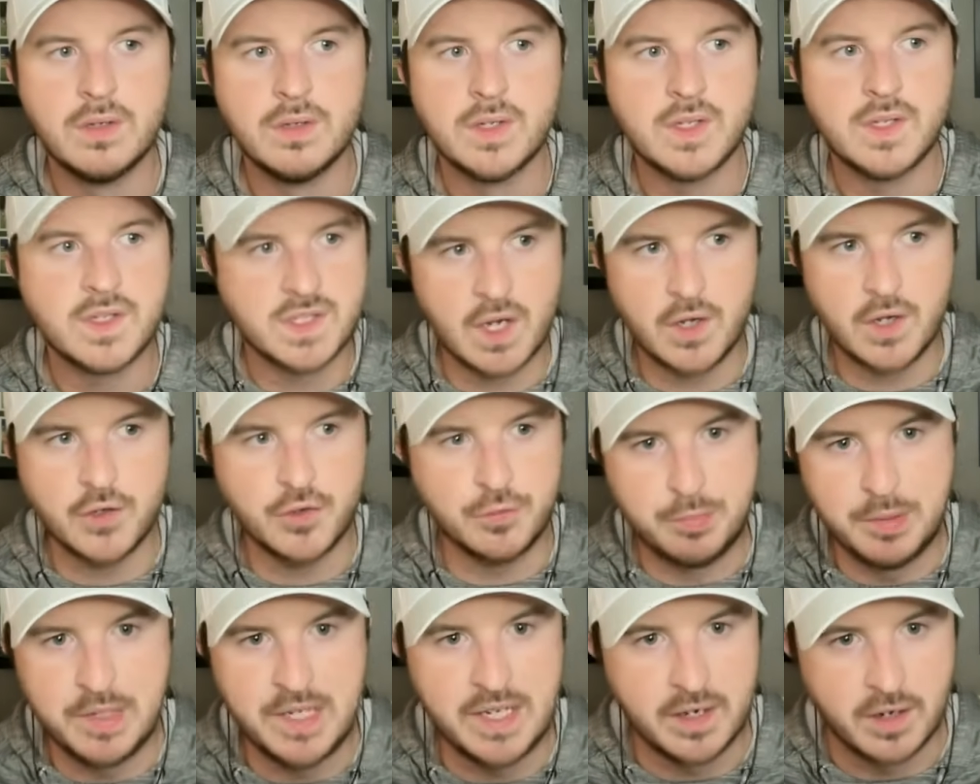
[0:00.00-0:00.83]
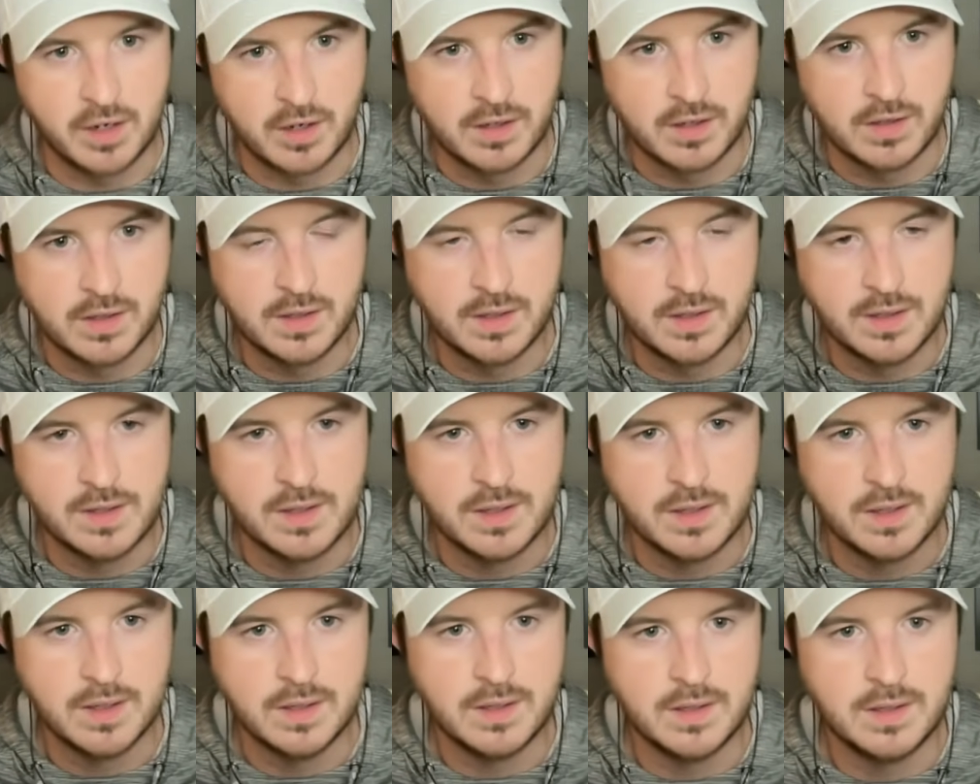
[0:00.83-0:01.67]
sells beer,
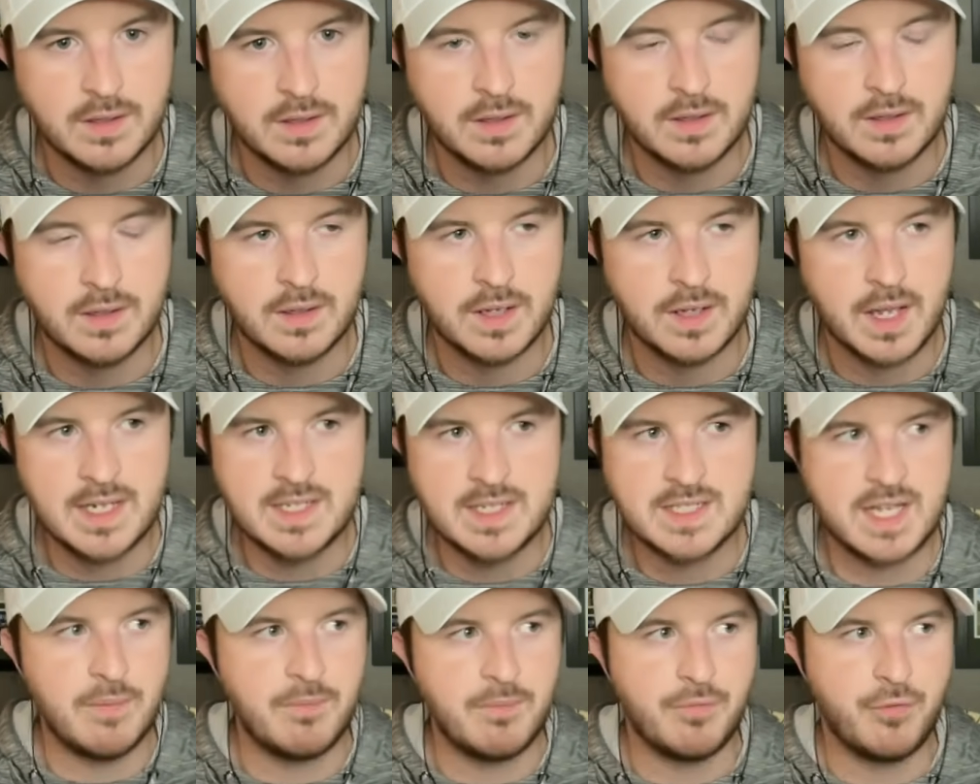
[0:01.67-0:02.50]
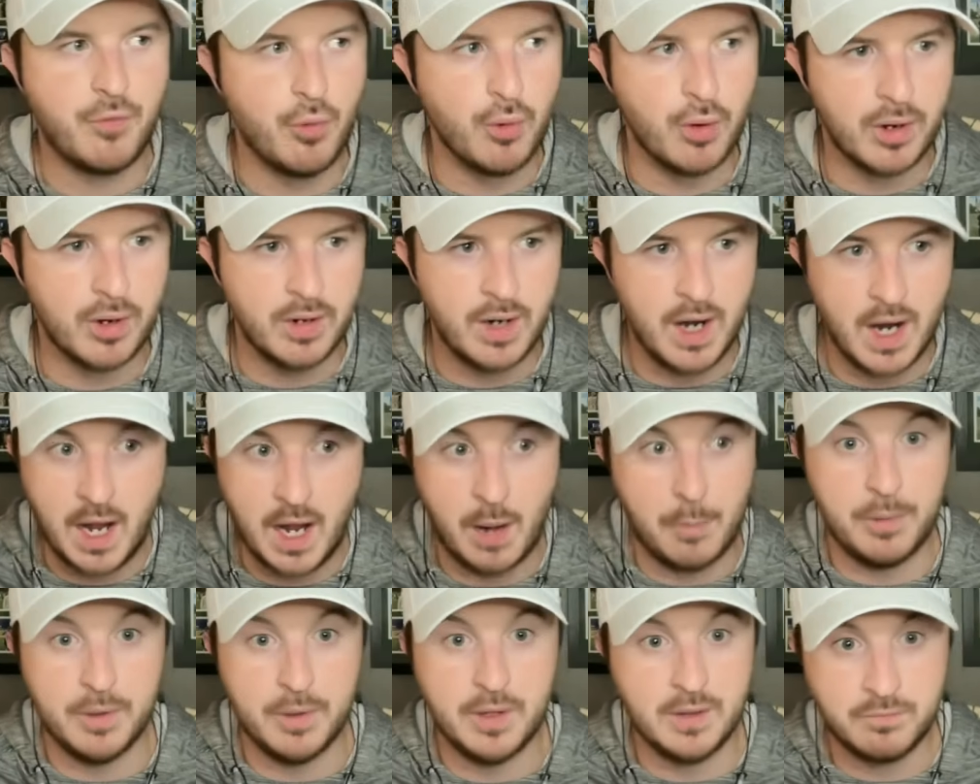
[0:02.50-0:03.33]
except for a
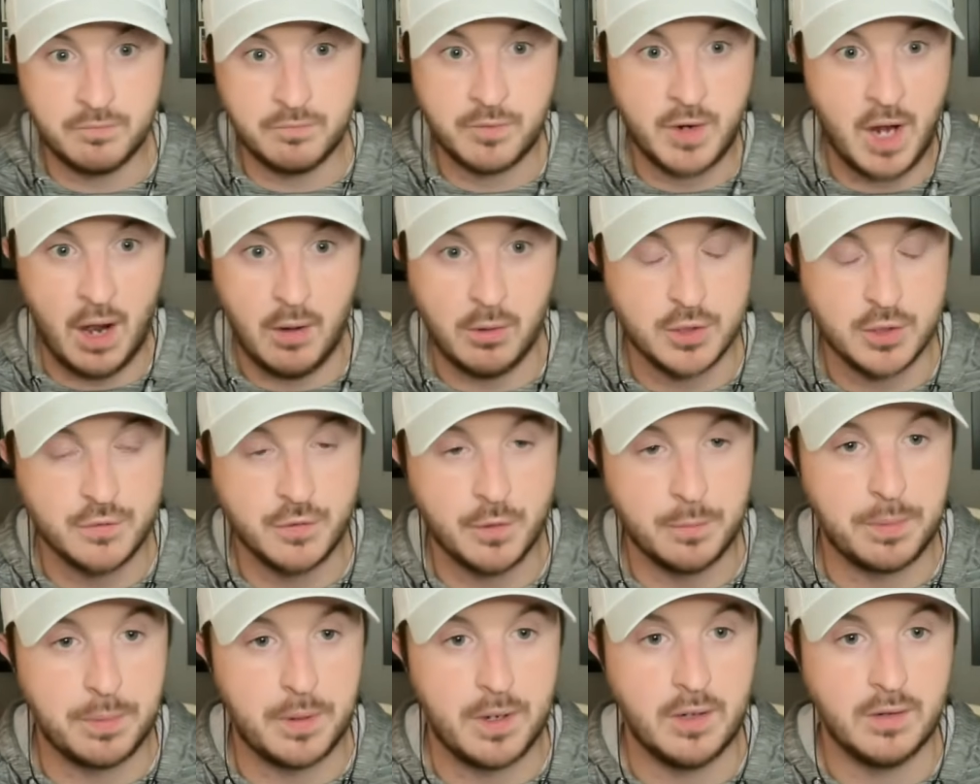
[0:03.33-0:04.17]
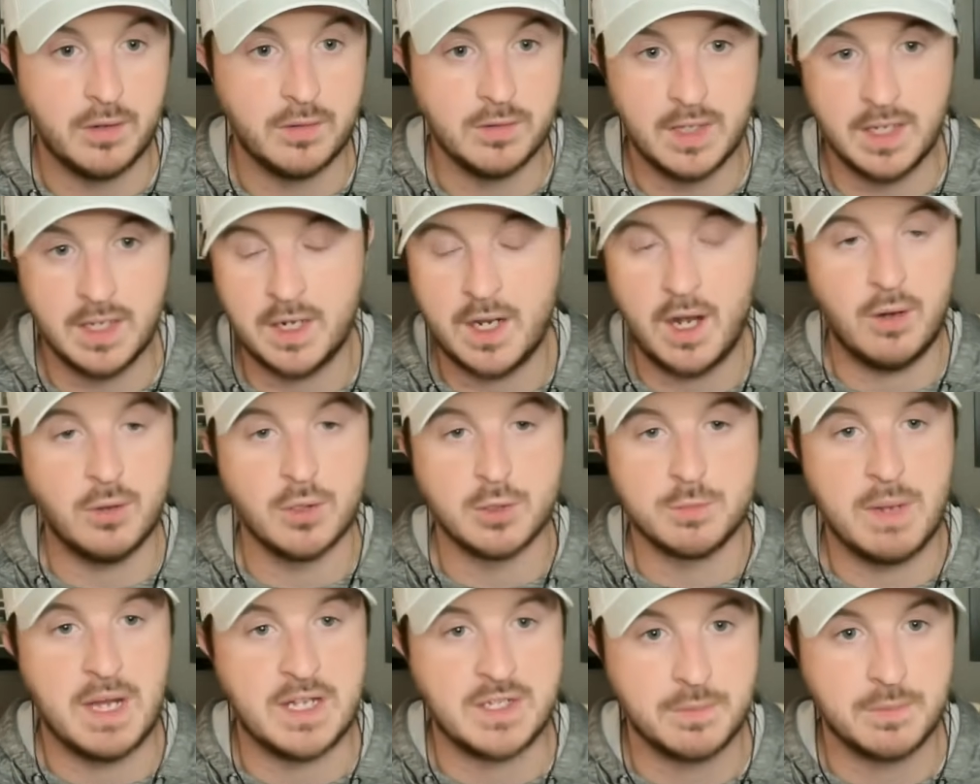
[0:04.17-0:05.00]
couple of college football and
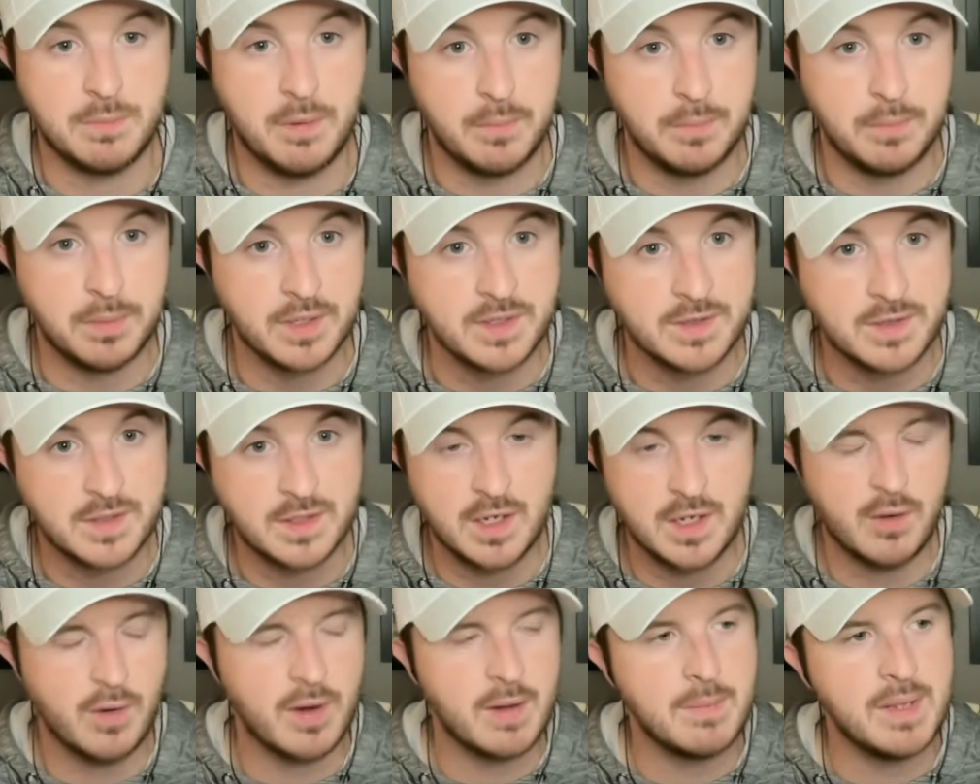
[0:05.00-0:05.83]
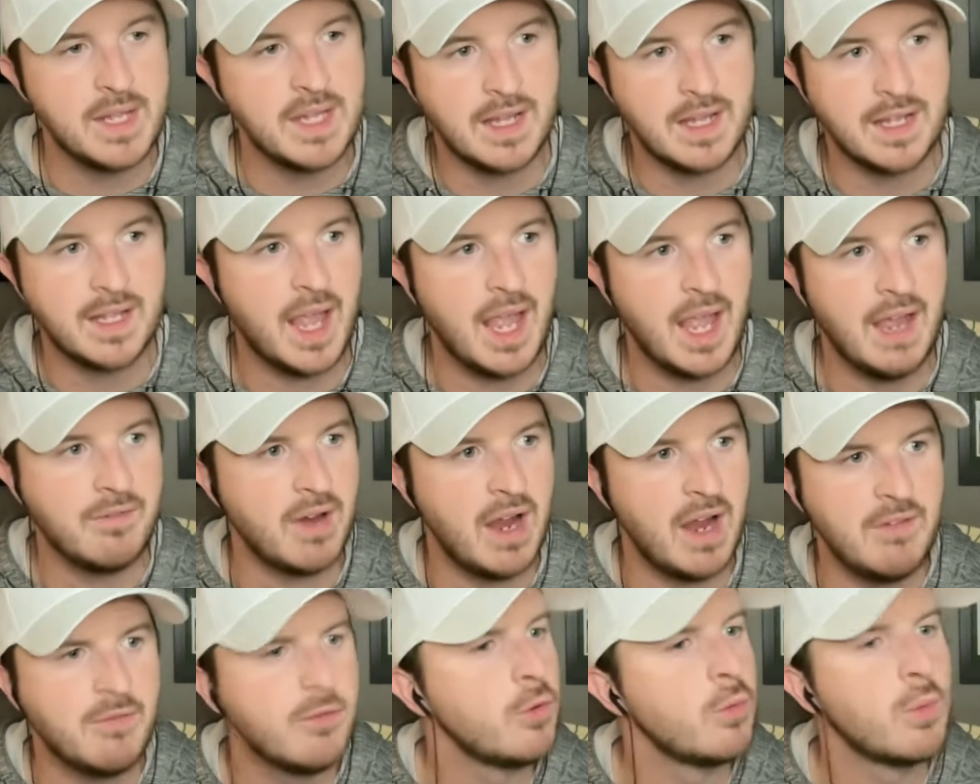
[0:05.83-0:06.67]
college basketball places. You know what I mean? Like
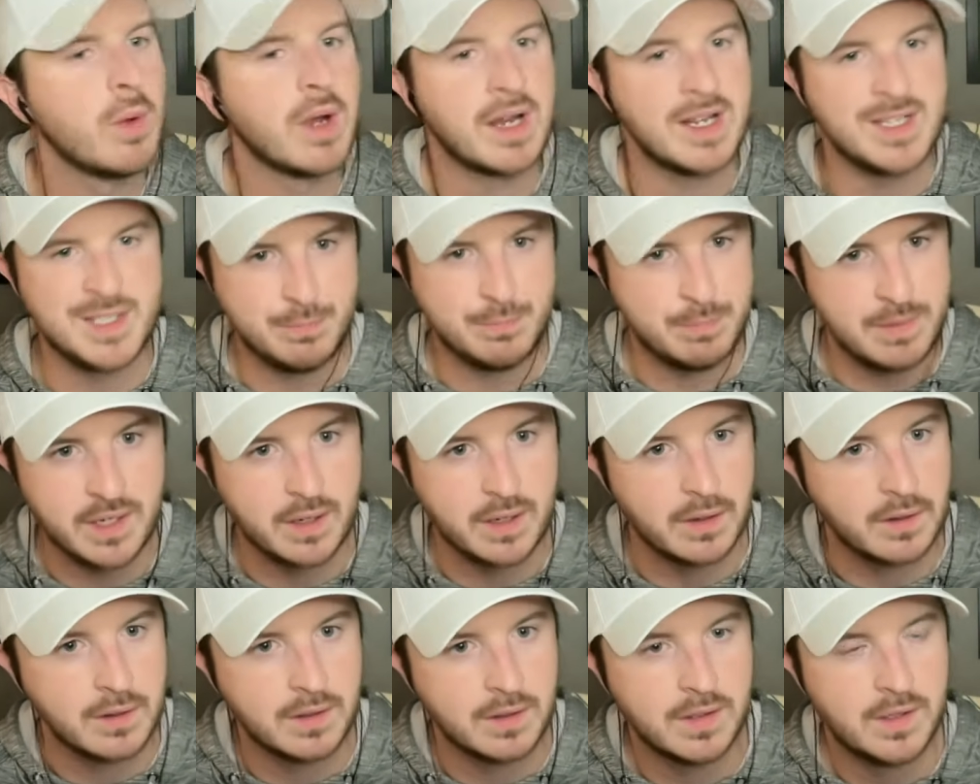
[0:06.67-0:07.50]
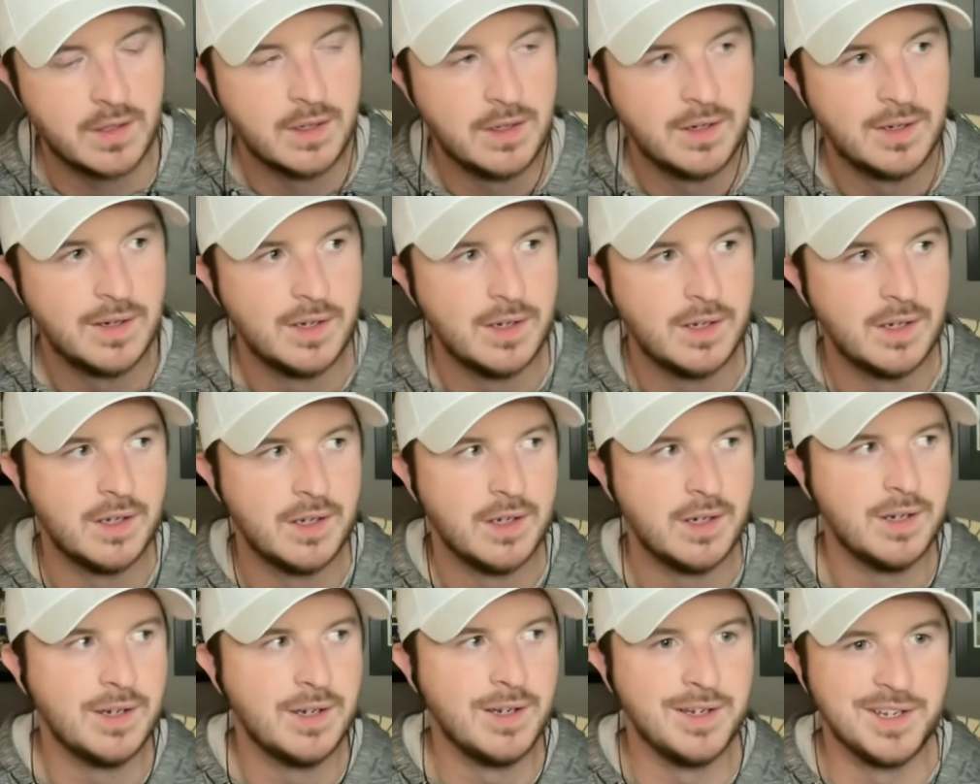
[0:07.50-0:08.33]
everywhere has beer.
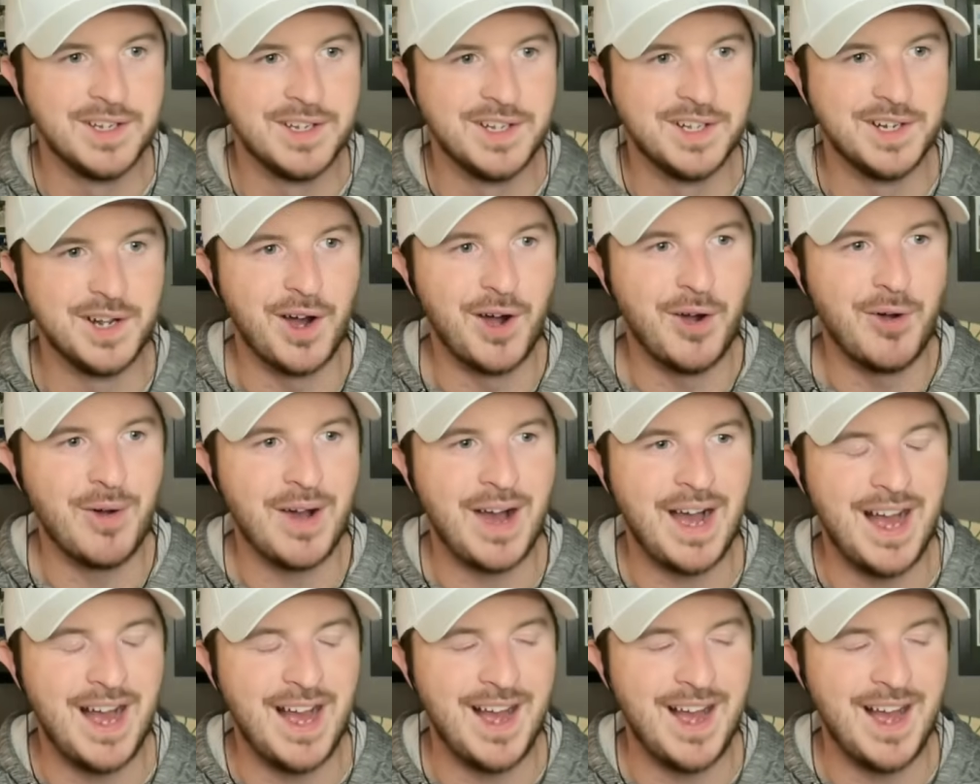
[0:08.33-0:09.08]
You know,